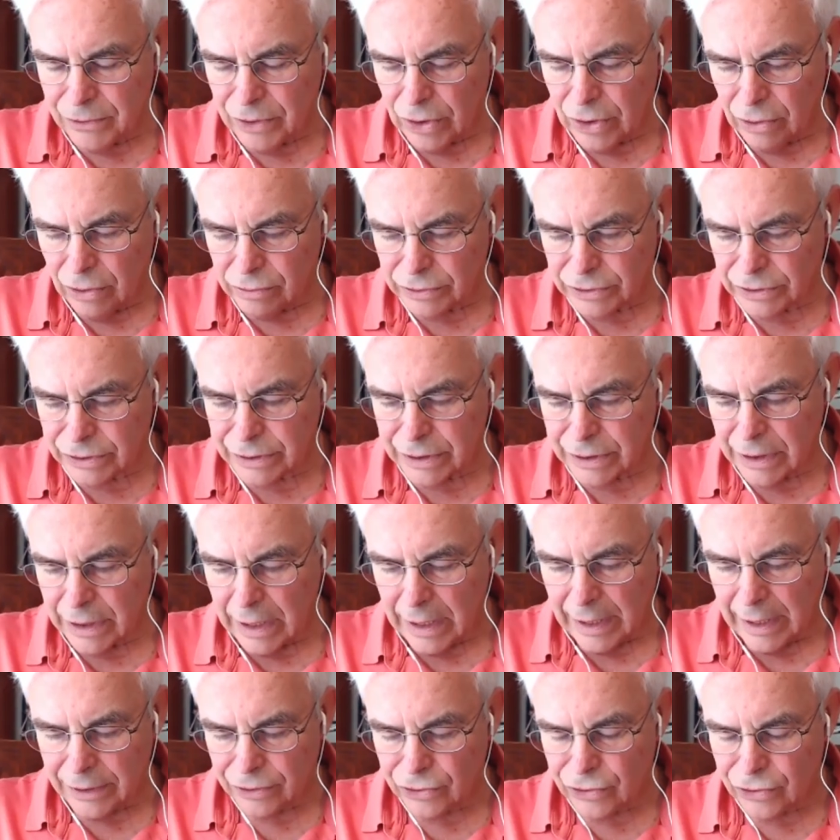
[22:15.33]
notes that
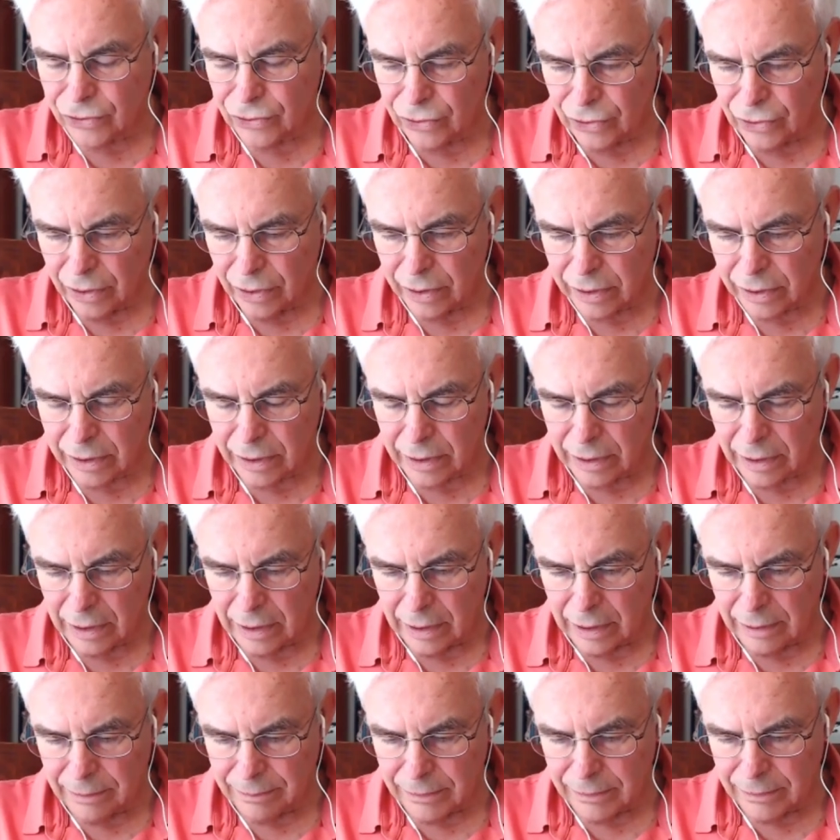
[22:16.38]
I took.
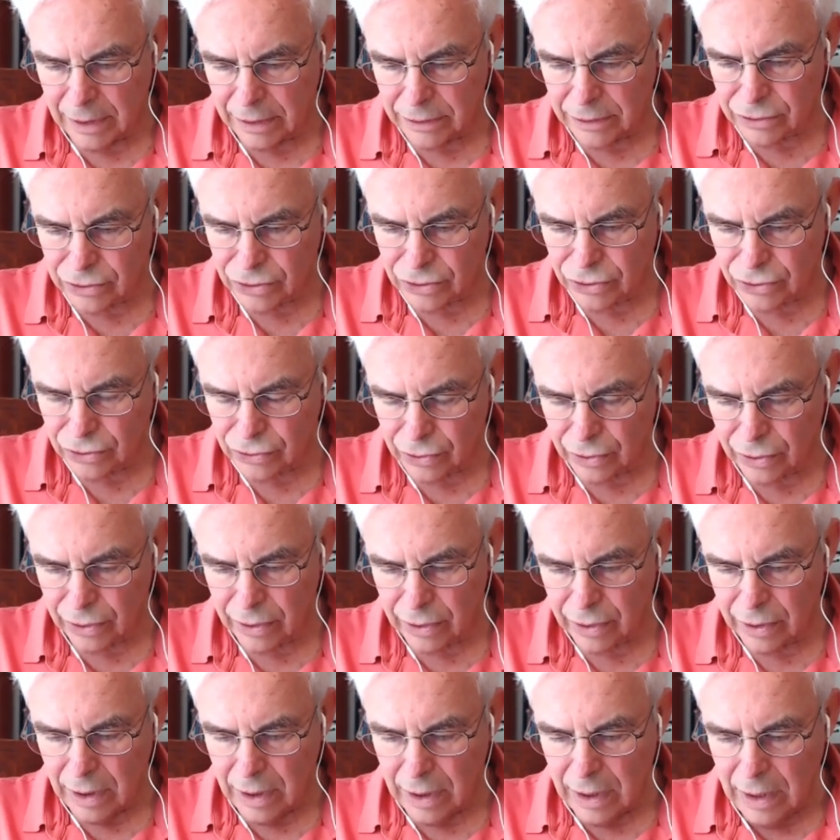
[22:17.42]
I'm not
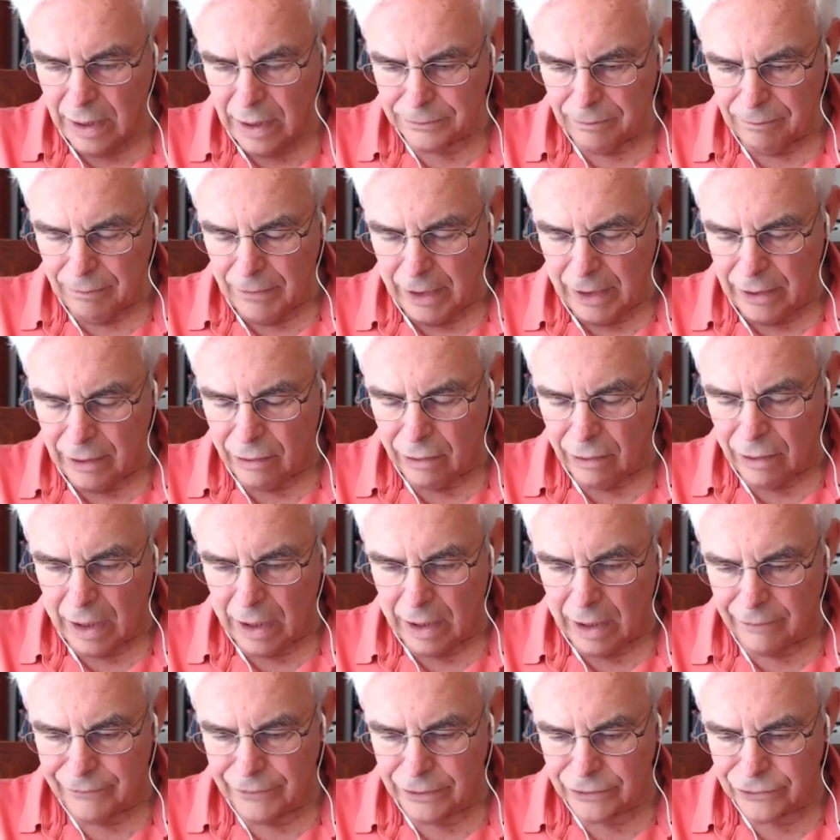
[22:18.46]
sure you know,
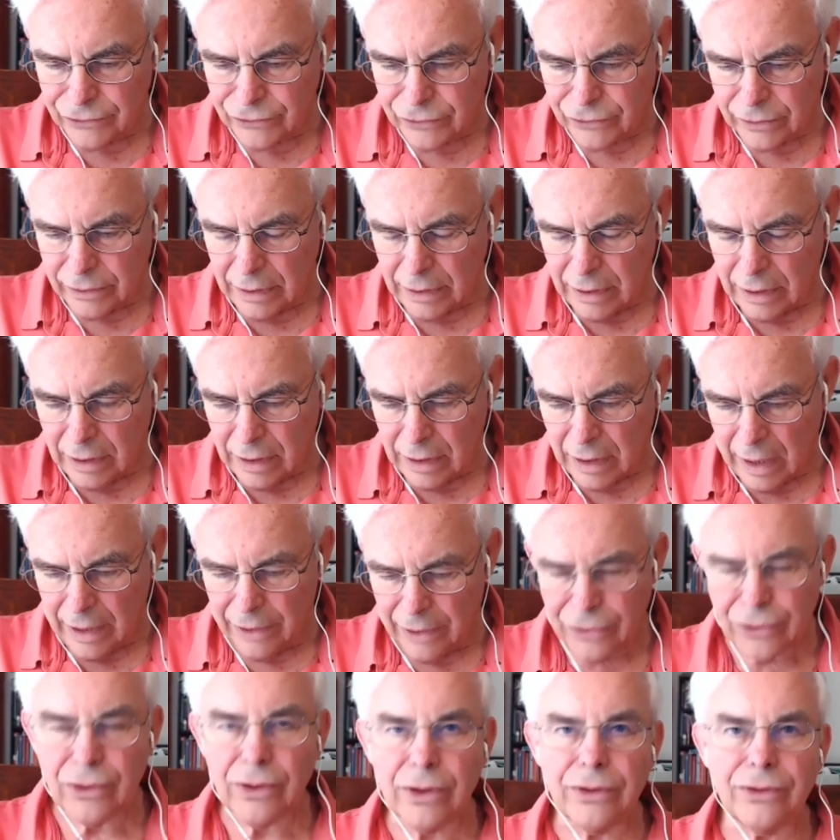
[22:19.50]
obviously, I
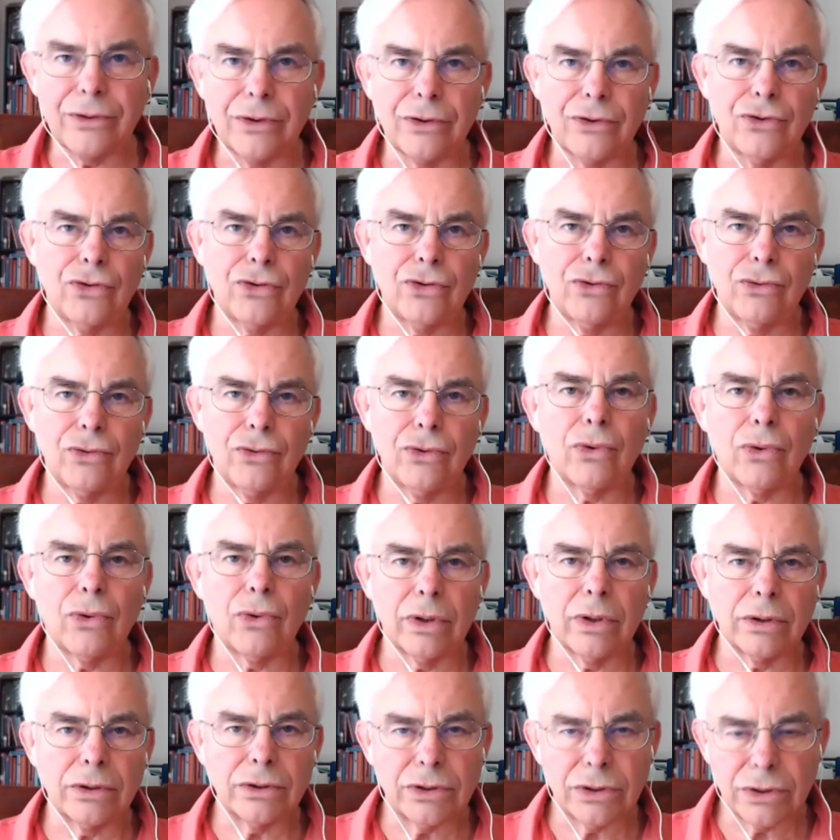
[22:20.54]
thought the two
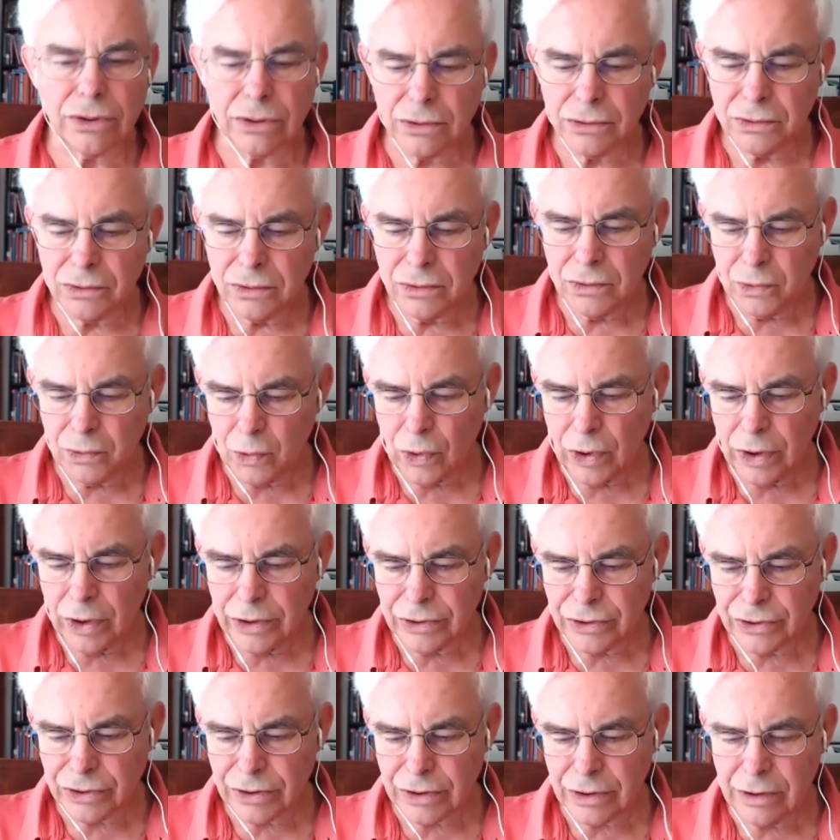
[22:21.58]
doors
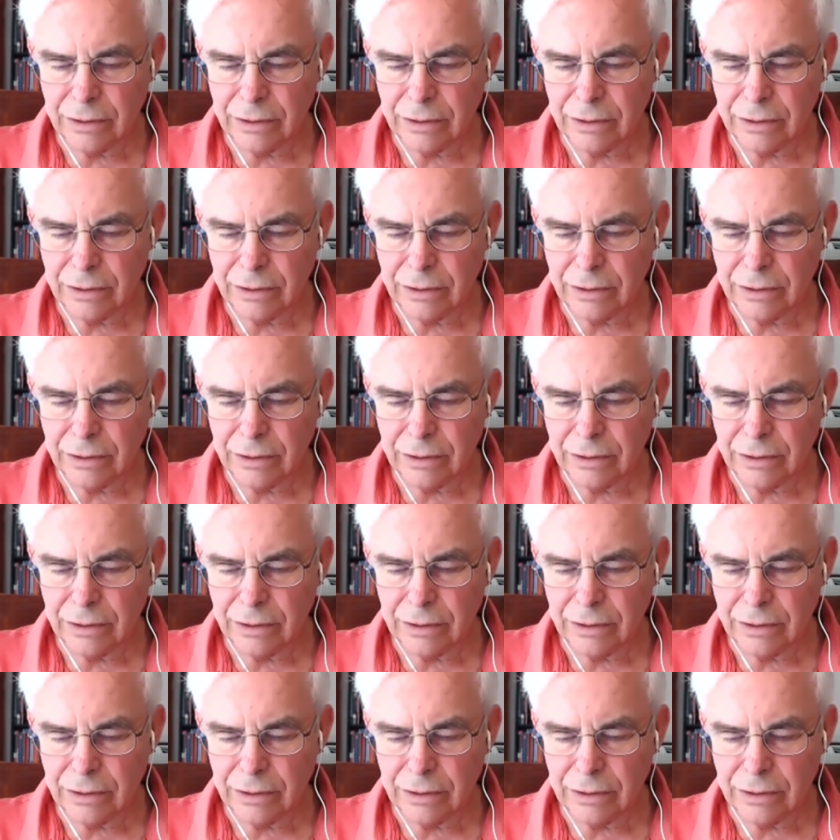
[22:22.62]
was an